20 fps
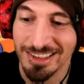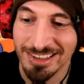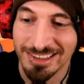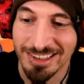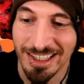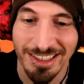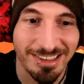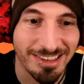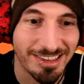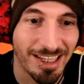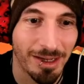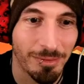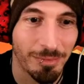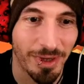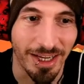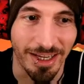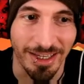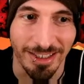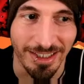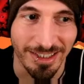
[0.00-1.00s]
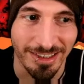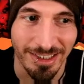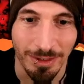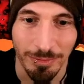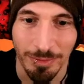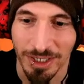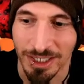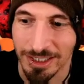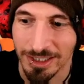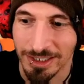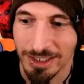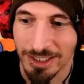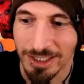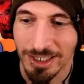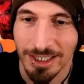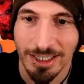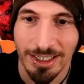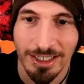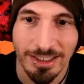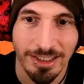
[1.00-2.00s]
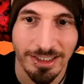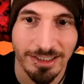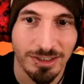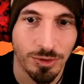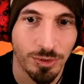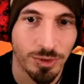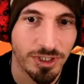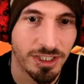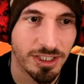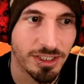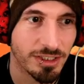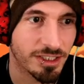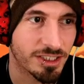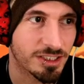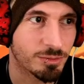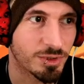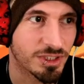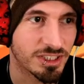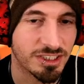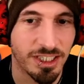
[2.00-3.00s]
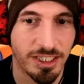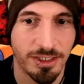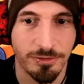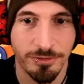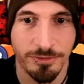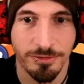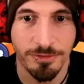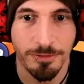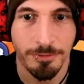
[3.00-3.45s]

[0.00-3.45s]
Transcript: that's that's not bad. That's not bad. Let's do a heal. Let's be safe.